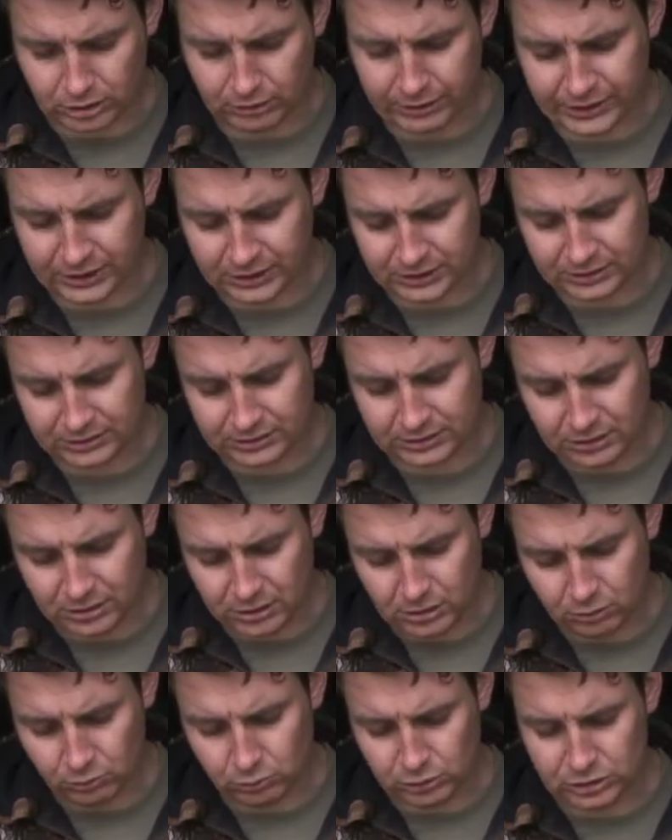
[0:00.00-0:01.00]
link,
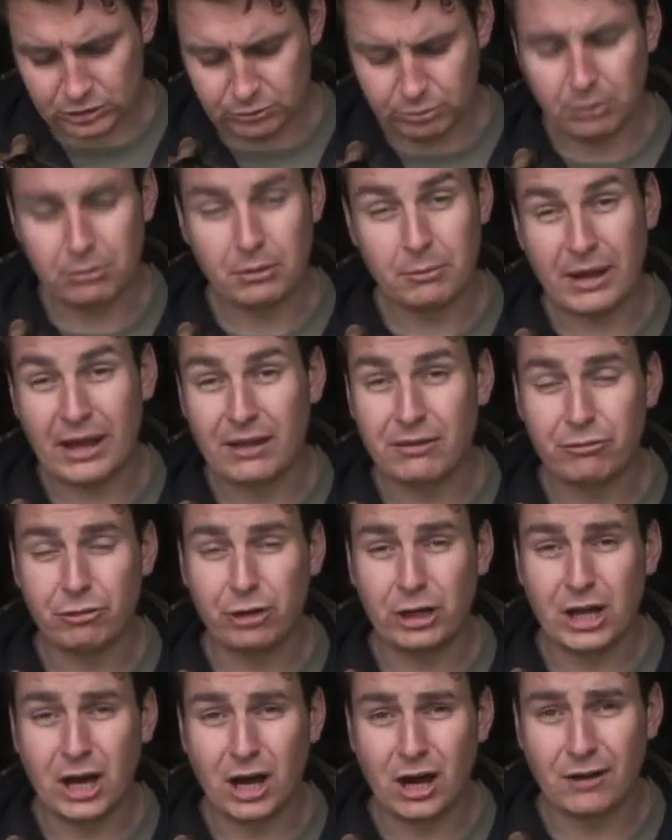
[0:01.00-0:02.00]
which is probably about three
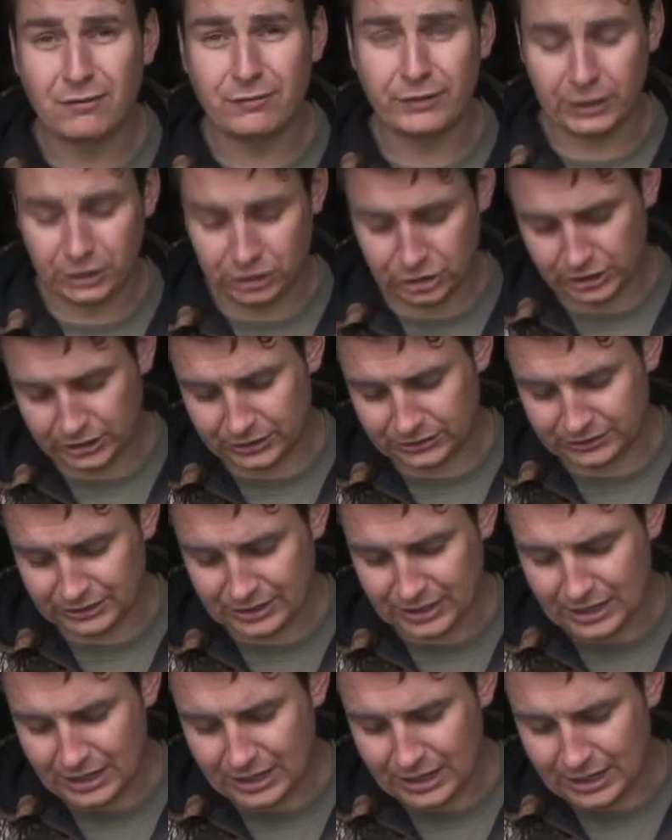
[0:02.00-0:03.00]
and a half inches,
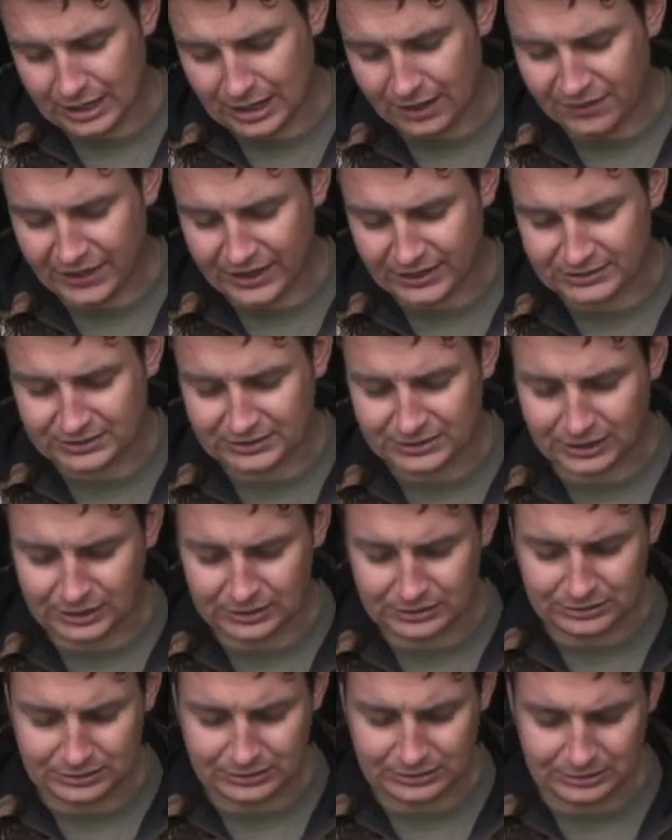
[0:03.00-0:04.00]
and that
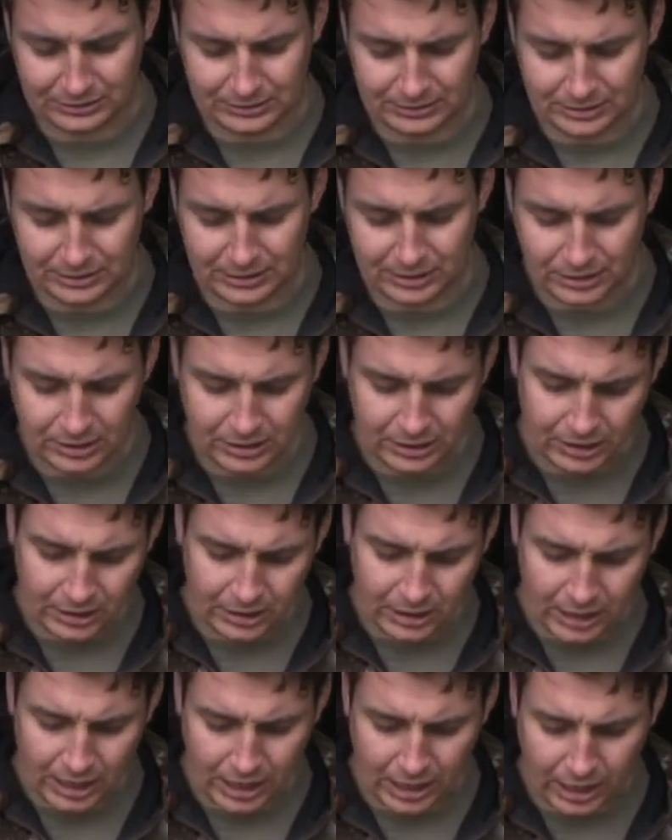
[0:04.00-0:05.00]
sits
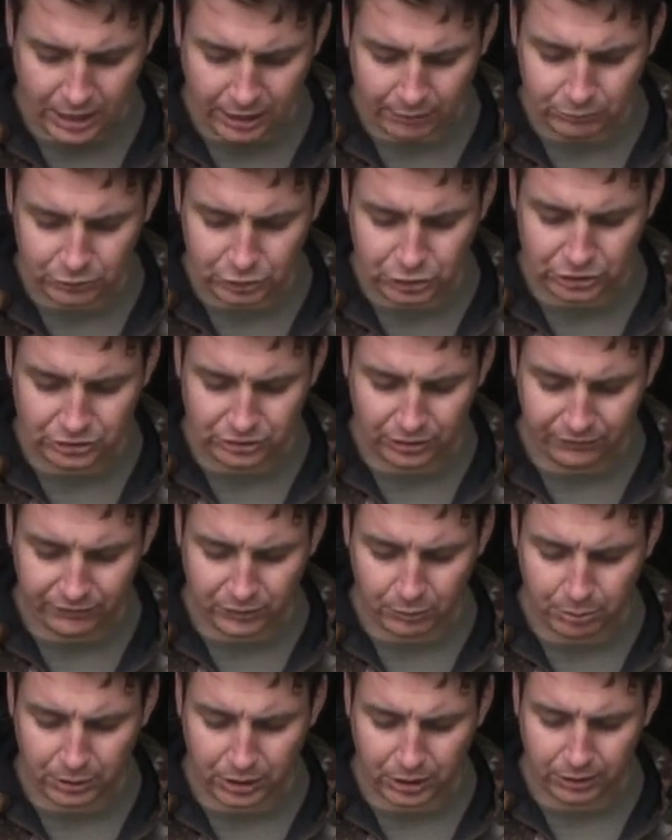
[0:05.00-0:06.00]
um, just off
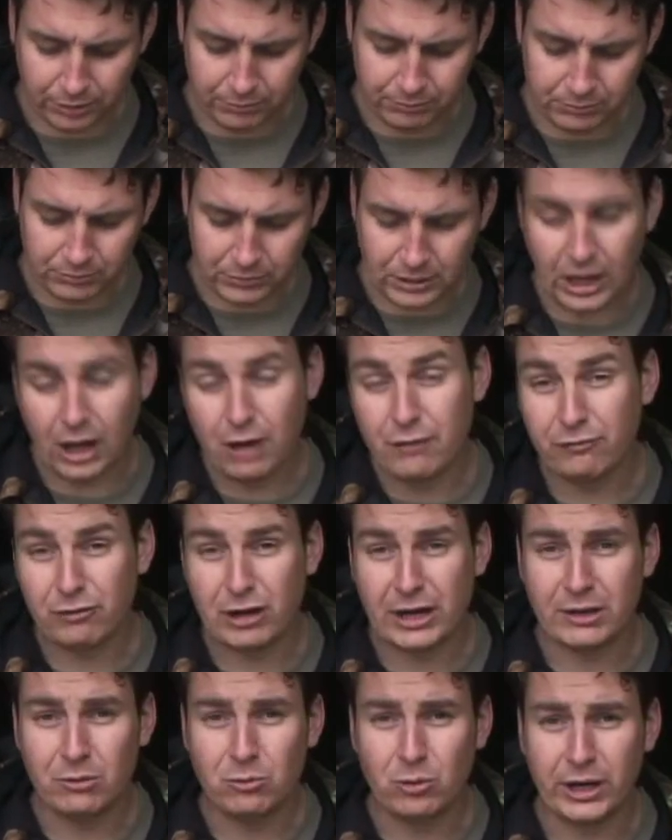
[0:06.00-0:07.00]
the bottom over
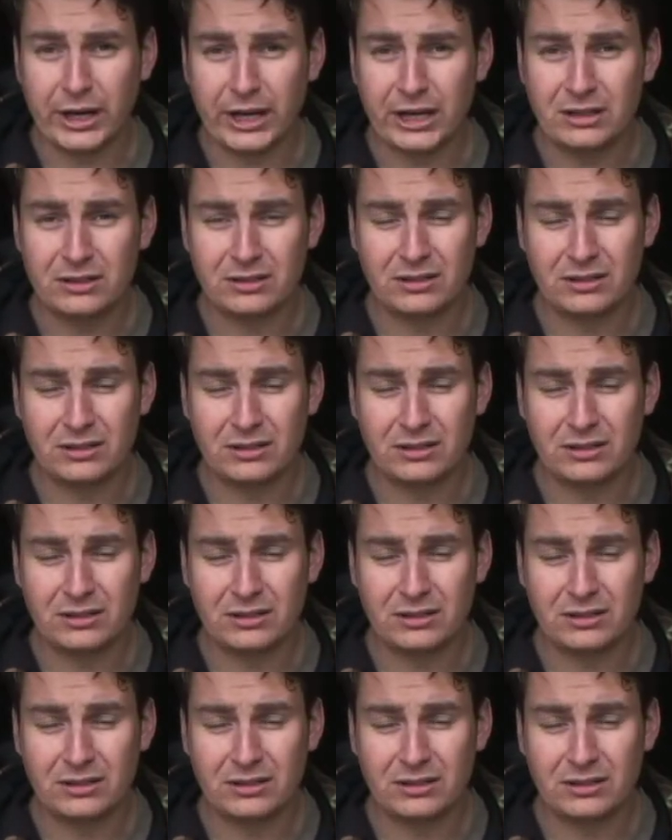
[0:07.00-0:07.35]
any weed,